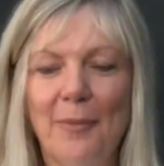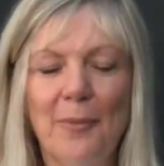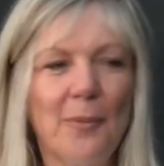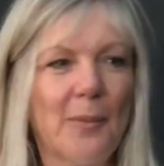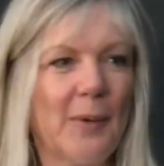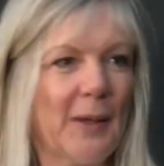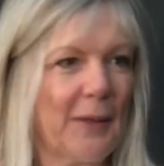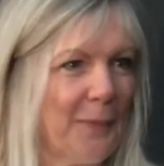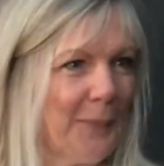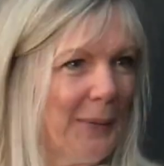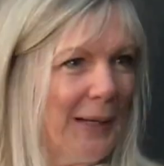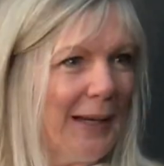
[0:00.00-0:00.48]

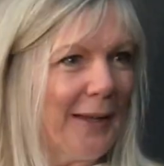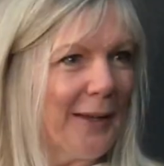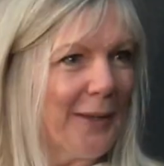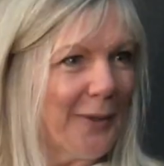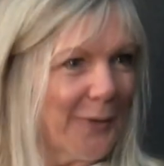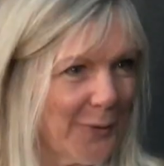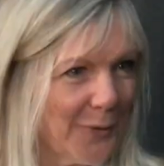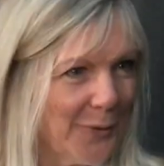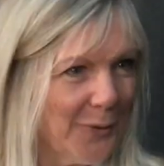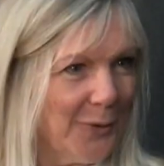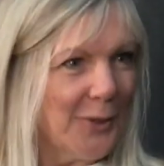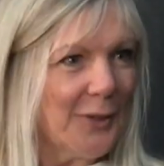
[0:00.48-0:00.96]
Whether we like
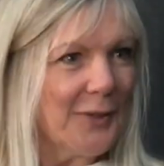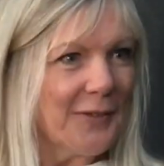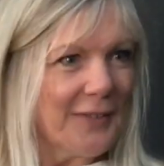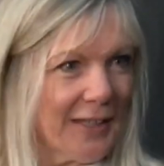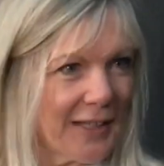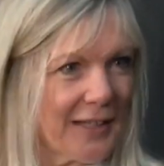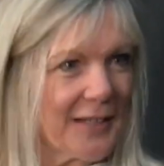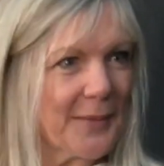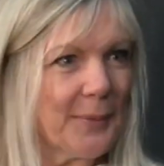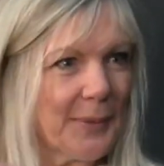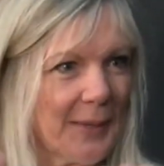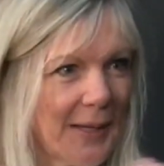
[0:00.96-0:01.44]
it or not,
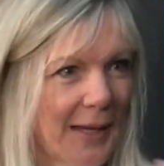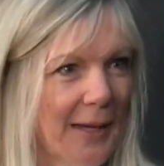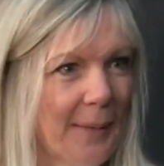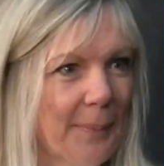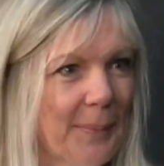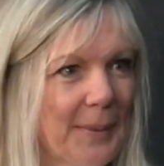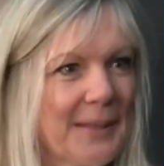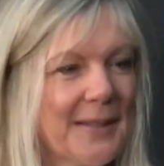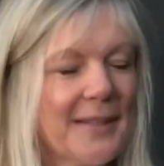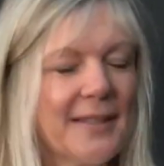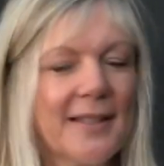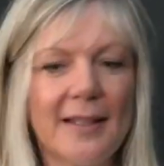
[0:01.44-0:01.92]
that's what
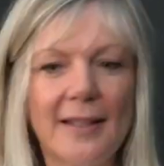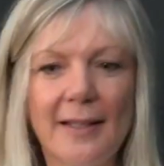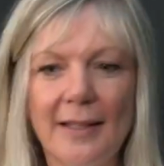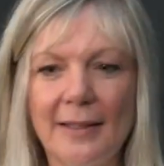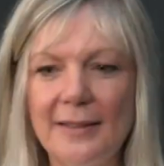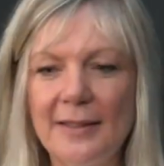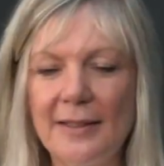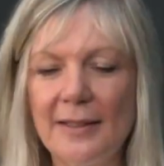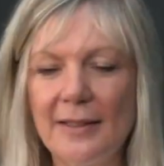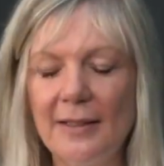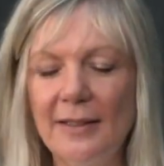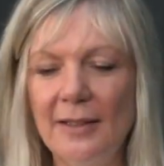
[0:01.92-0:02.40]
happens.
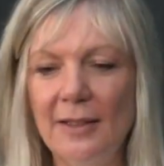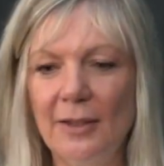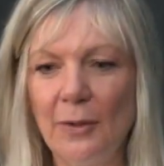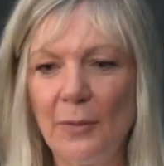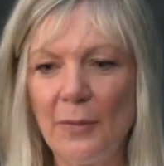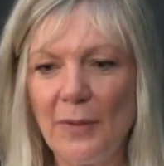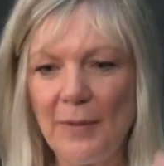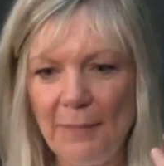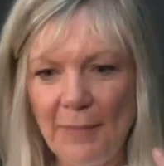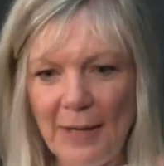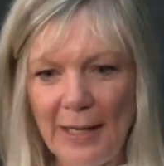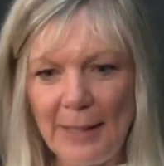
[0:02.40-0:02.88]
And,
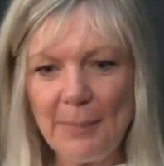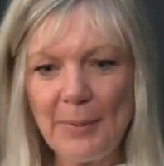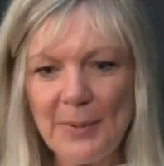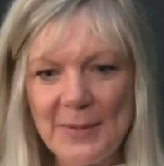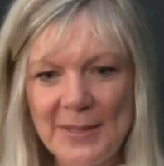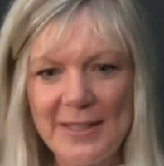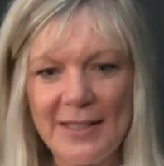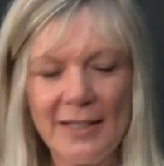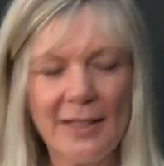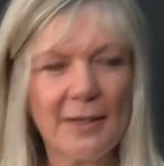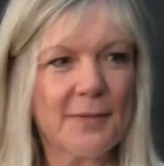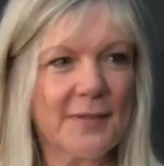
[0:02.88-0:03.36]
the
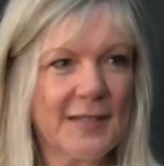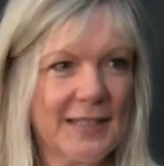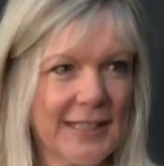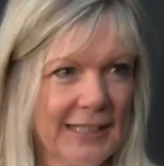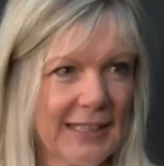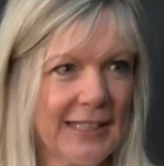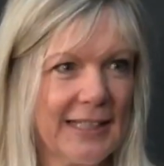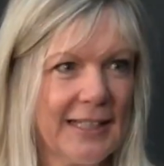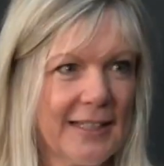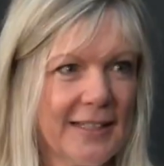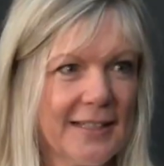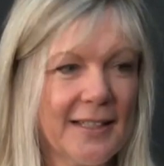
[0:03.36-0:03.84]
vibrancy of
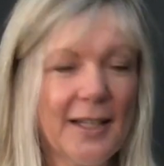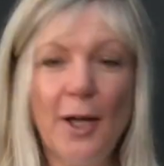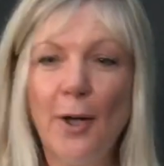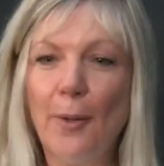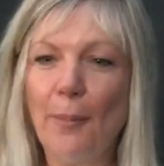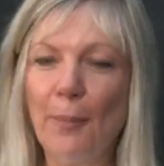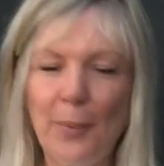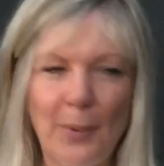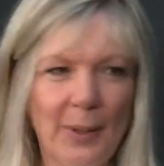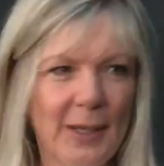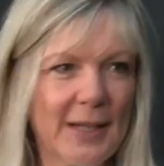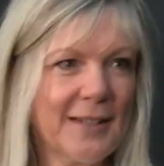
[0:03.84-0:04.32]
cities
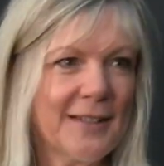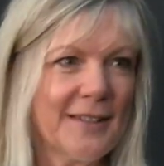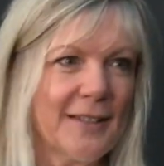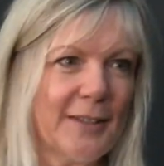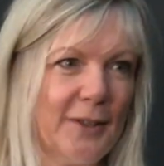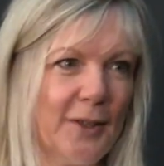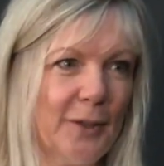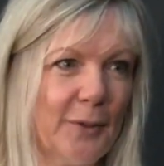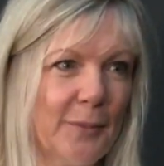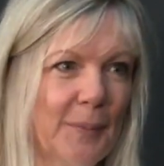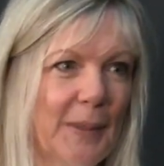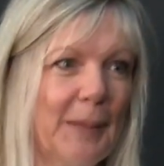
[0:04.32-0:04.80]
brings
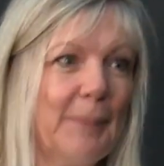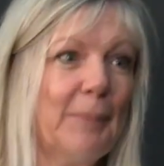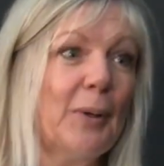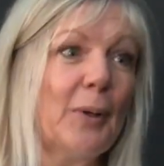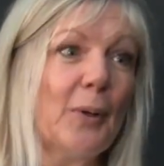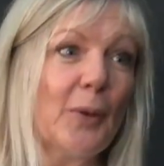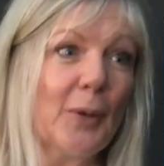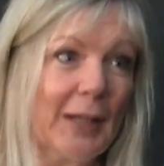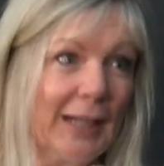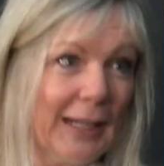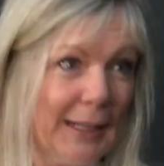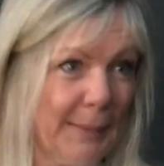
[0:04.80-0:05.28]
the young
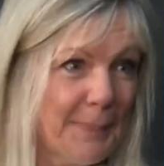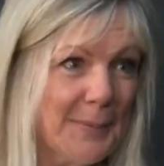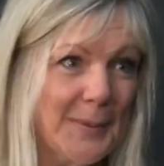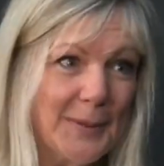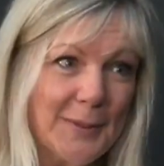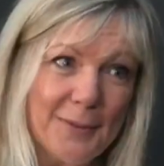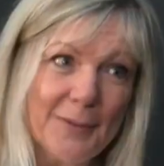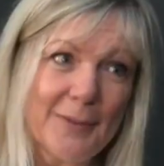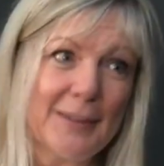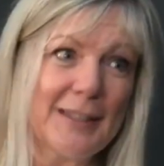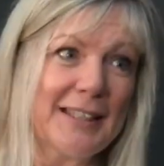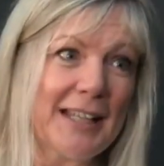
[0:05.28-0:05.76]
people or
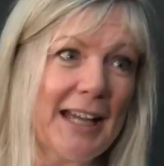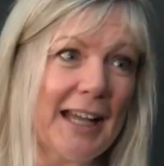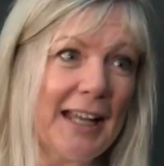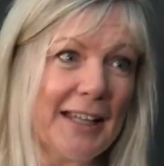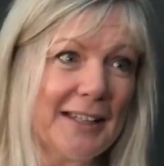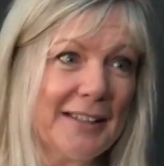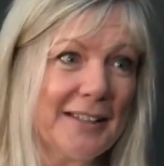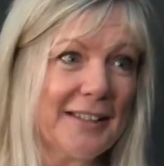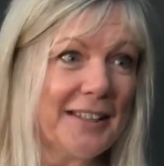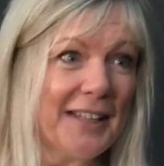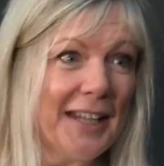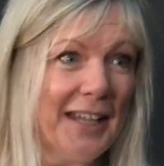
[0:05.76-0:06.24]
keeps the
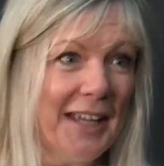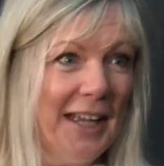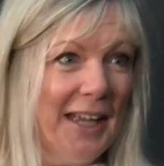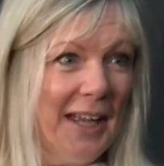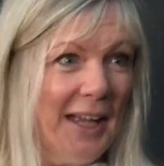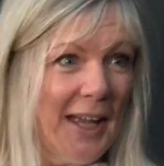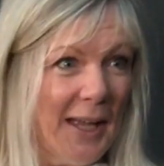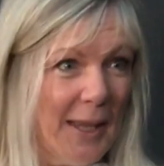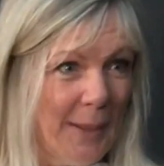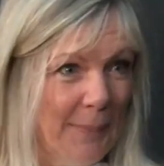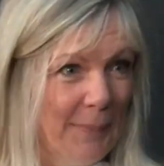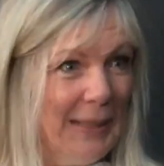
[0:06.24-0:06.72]
talent
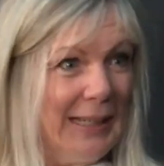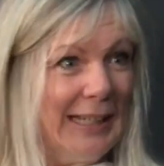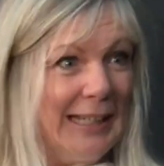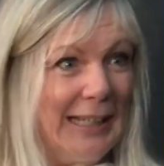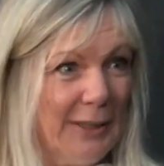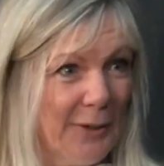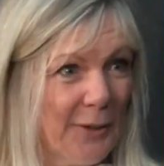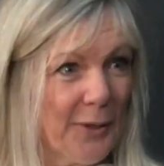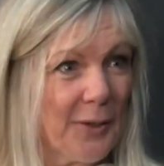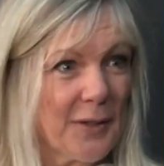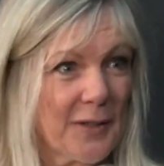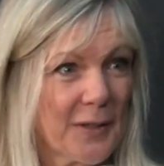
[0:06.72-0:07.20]

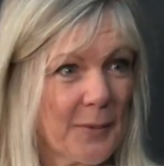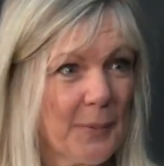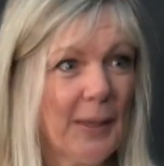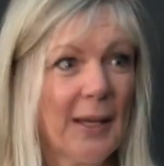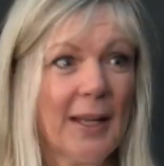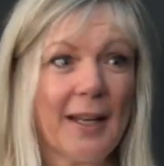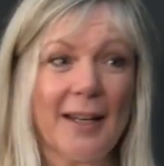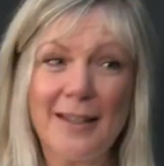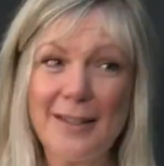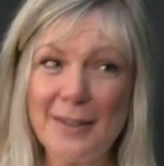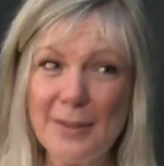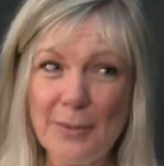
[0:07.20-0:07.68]
here as
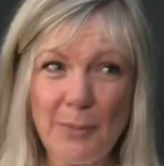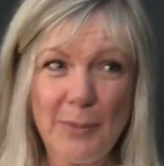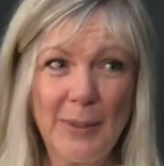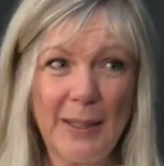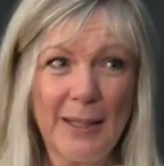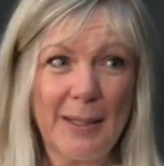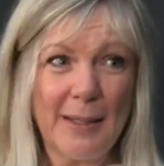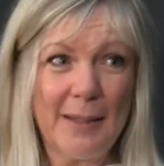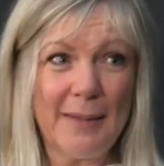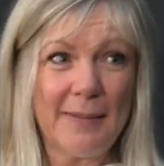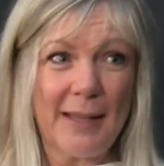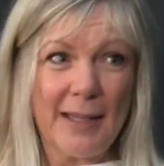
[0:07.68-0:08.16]
well. And
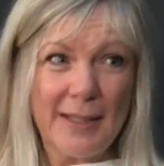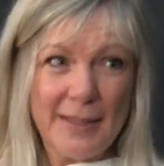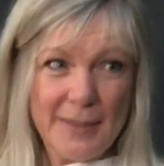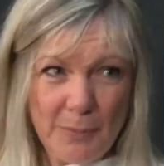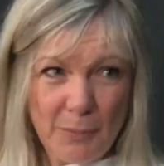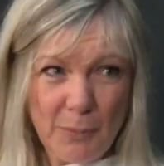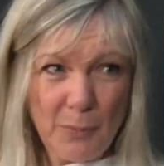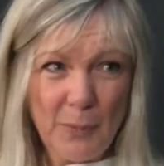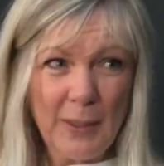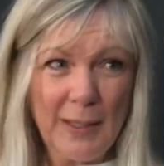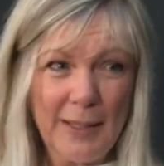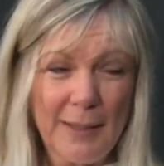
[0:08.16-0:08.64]

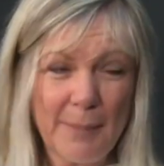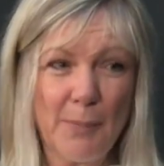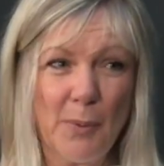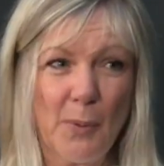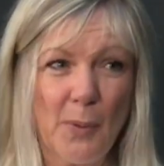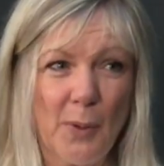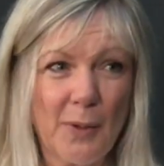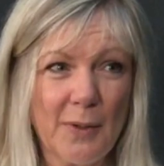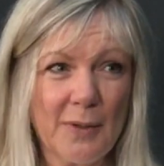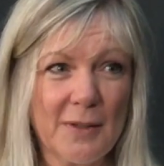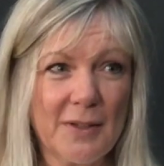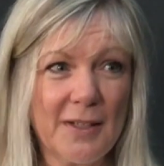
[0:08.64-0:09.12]
that's really
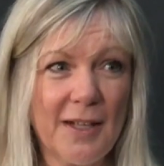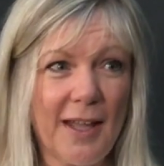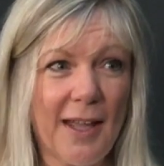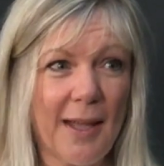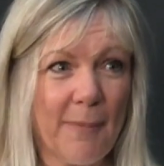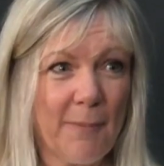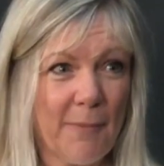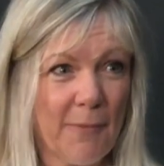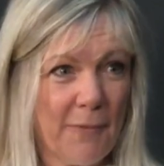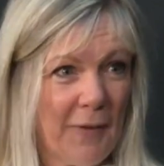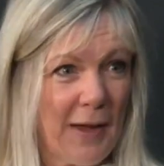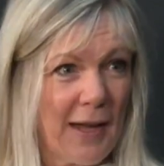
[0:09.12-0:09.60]
important
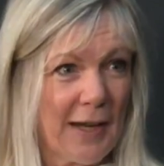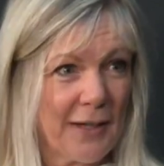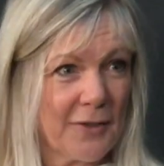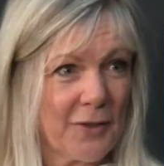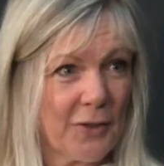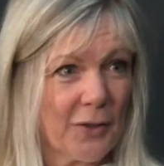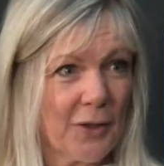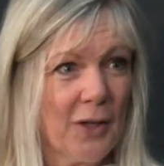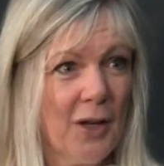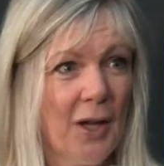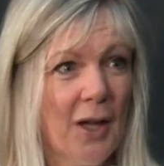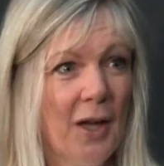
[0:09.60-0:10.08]

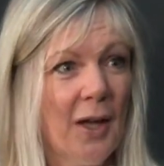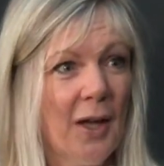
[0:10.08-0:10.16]
factor